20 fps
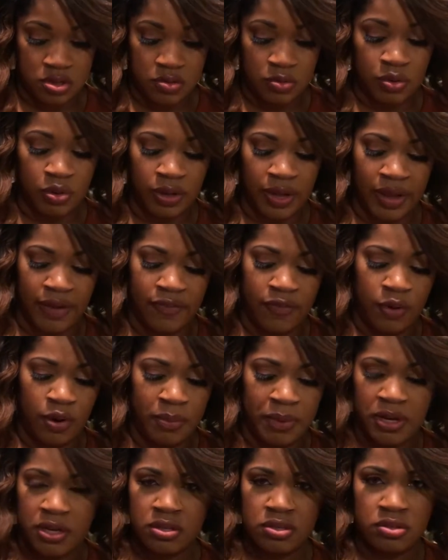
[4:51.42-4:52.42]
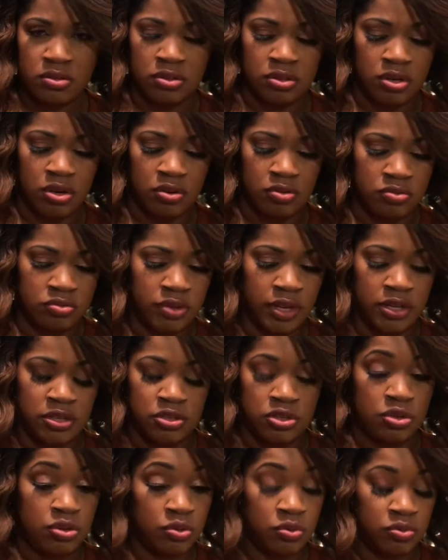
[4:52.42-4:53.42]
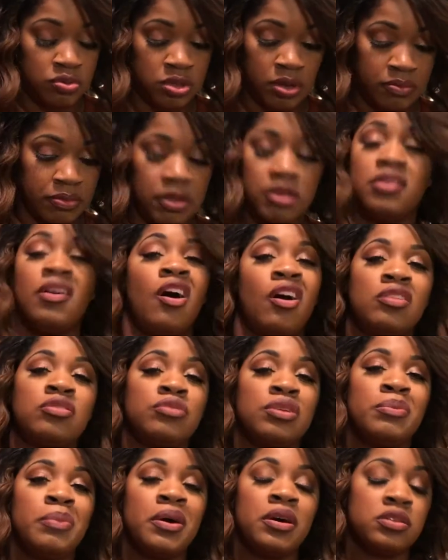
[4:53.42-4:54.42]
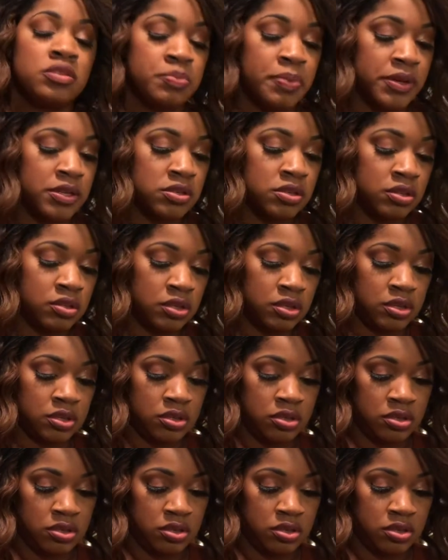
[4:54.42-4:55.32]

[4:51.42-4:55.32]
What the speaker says: Or like $4, or no, like 2 something, $3 basically.